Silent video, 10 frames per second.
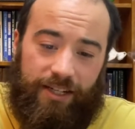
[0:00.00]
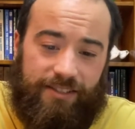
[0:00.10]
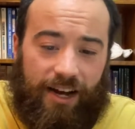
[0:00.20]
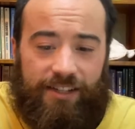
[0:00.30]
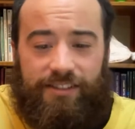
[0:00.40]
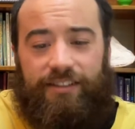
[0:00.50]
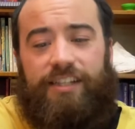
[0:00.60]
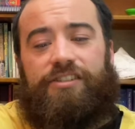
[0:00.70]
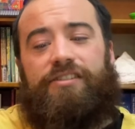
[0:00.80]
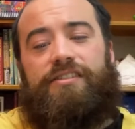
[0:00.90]
Its
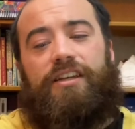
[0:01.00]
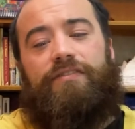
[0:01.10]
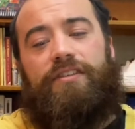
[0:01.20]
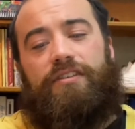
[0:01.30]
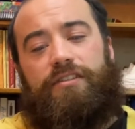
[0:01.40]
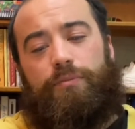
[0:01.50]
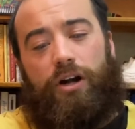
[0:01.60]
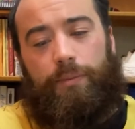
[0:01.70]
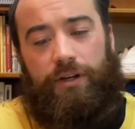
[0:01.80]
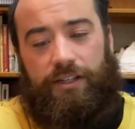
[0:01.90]
oscillations give it its
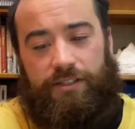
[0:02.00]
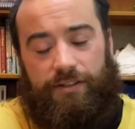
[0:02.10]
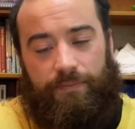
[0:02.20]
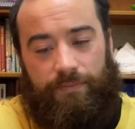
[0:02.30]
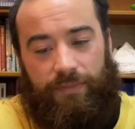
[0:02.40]
properties.